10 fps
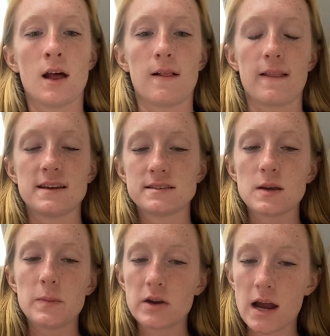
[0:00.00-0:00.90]
Lace
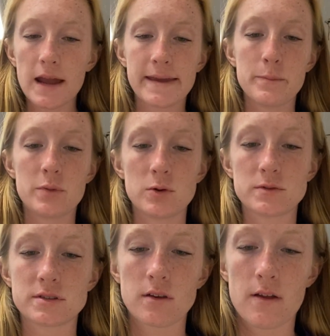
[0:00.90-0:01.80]
up your hiking
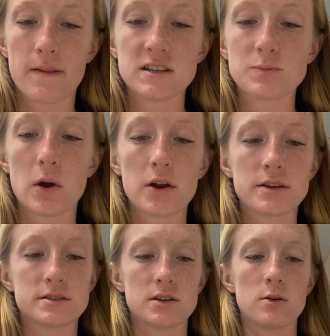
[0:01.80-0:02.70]
boots. This park
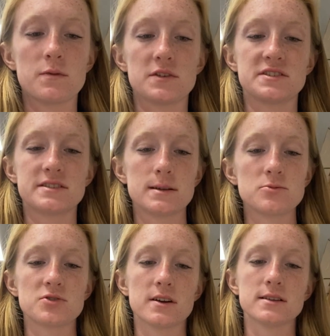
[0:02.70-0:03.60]
is known for steep
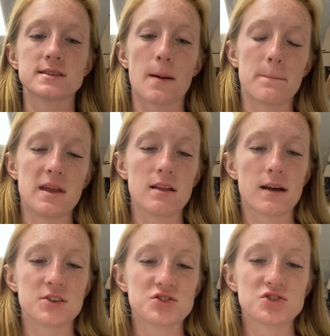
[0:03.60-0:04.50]
trails that
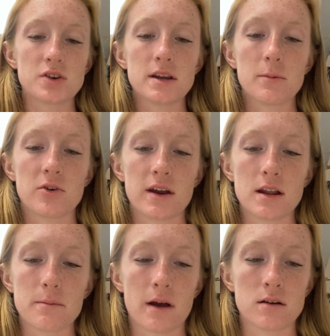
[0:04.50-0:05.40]
beeline straight up
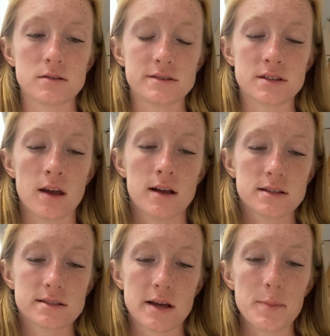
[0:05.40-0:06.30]
granite mountains.
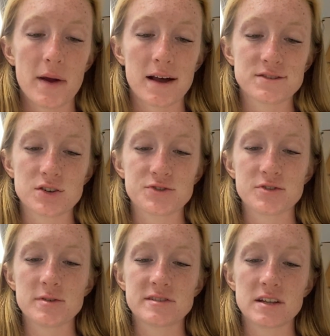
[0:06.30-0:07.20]
Some paths are
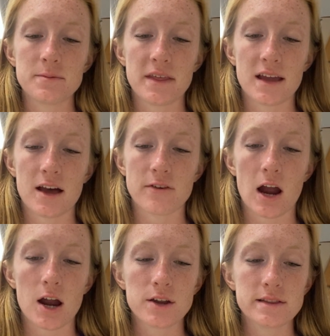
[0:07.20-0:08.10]
so steep they have
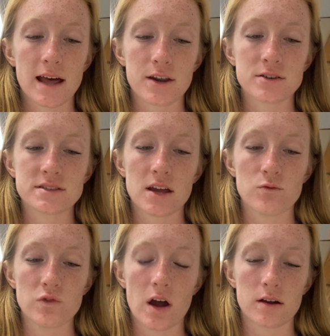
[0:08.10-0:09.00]
iron ladders
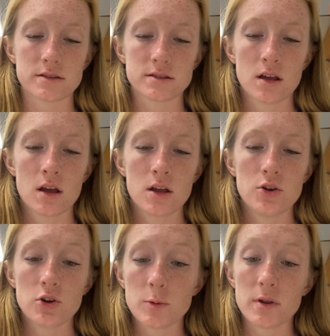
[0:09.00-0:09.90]
and rungs.
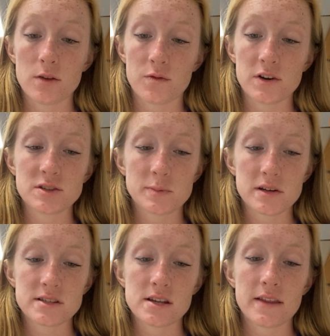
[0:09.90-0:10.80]
You could be the first
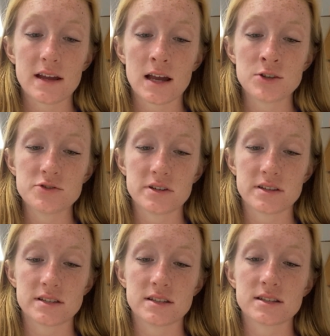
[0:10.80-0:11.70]
person in the country to
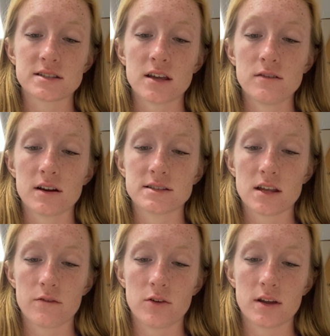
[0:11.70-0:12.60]
see the sunrise
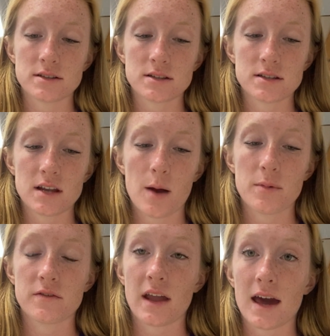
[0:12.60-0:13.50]
if you get to the top
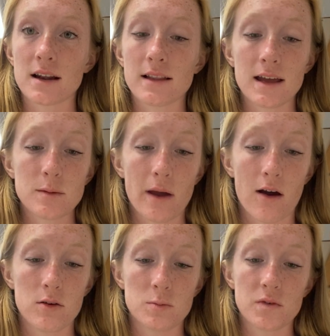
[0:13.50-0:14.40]
of Cadillac
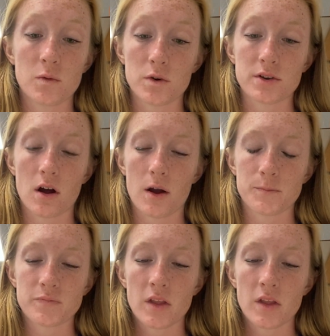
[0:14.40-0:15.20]
Mountain before dawn.